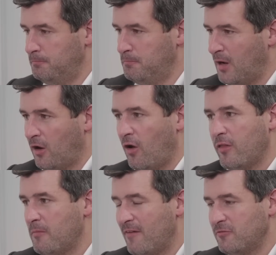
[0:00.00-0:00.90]
but a lot of
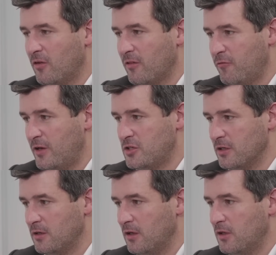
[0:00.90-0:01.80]
them haven't got the
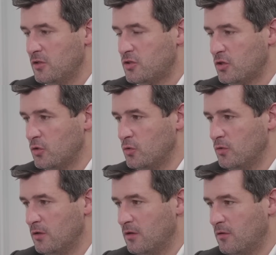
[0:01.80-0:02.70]
vision
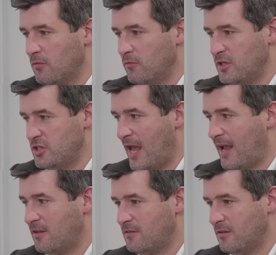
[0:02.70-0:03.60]
to
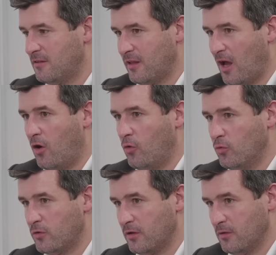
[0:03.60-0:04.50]
reject the
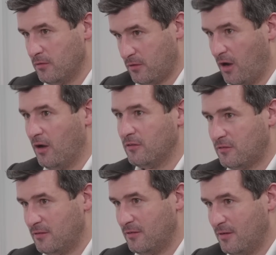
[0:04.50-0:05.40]
old darts.